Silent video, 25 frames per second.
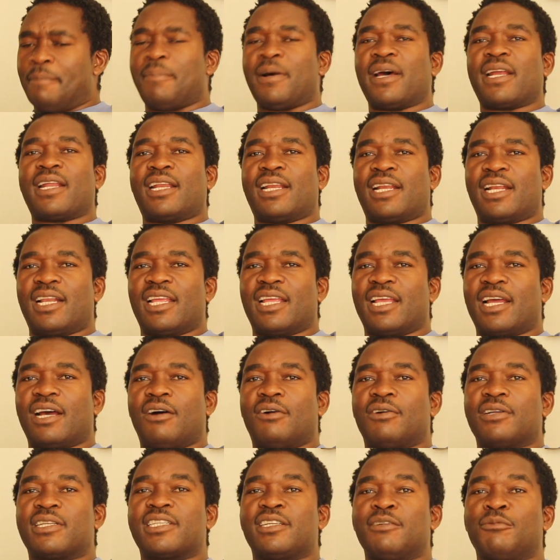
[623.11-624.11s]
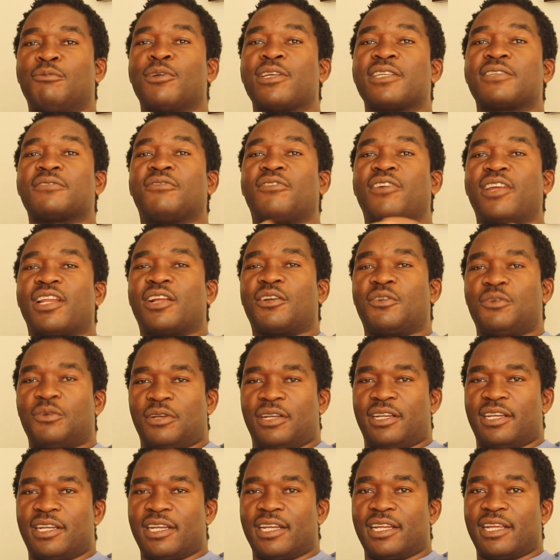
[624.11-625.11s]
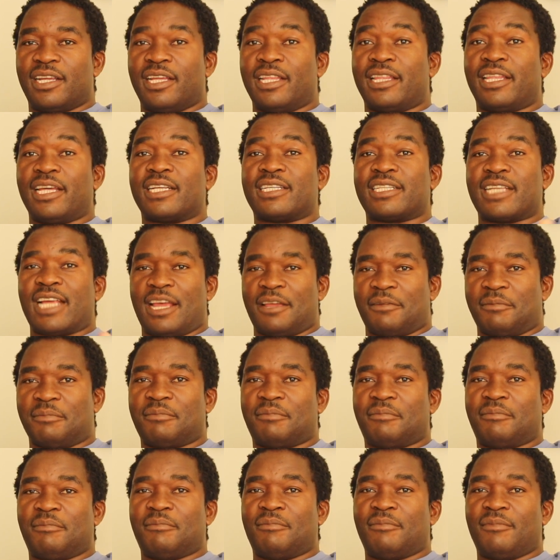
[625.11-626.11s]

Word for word: apparently our team was very good at that time.